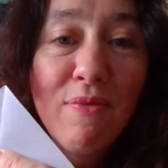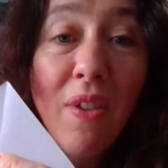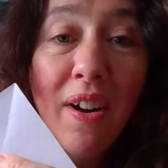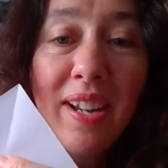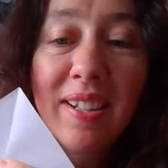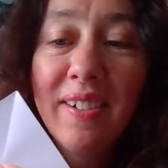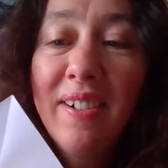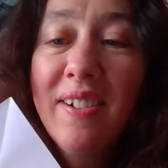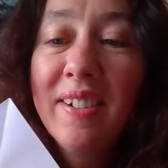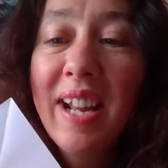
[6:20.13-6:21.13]
Right,
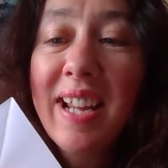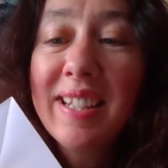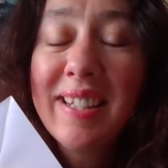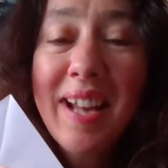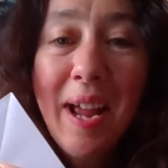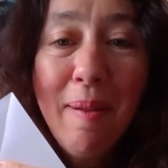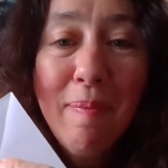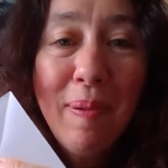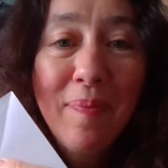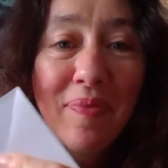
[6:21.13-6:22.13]
our next
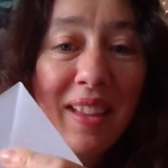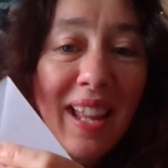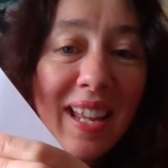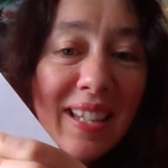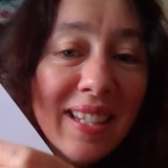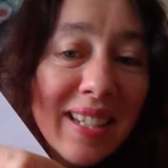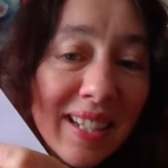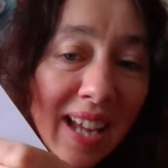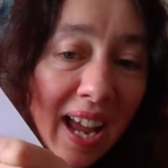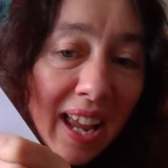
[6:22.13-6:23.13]
step is to
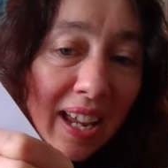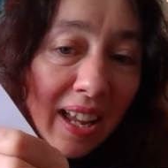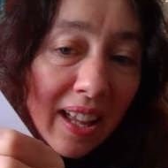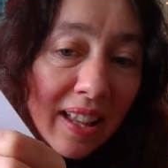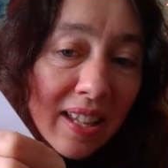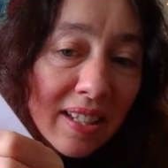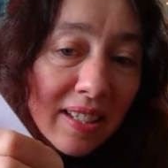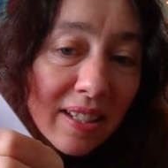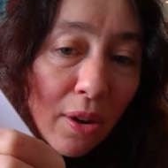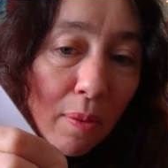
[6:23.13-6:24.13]
take
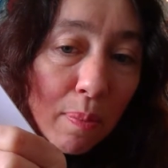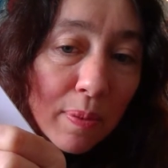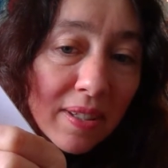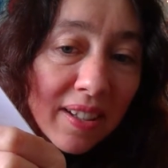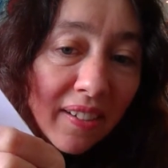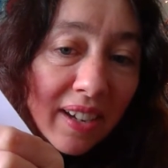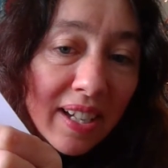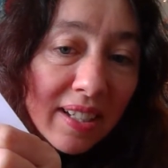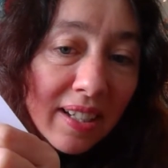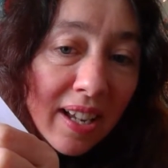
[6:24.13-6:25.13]
this top side